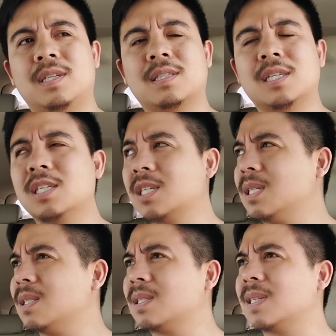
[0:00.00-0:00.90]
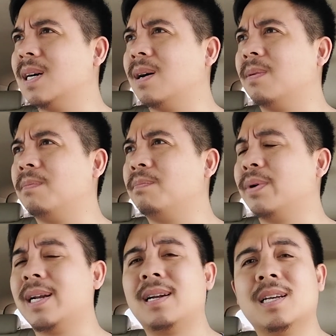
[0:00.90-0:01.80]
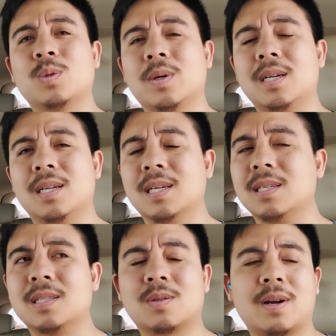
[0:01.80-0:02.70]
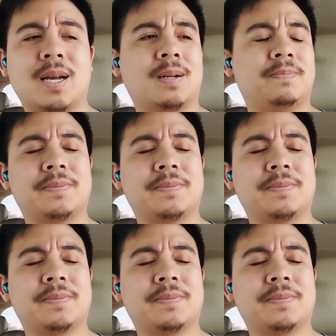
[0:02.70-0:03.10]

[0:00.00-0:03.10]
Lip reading: decisions, but it is what it is, right?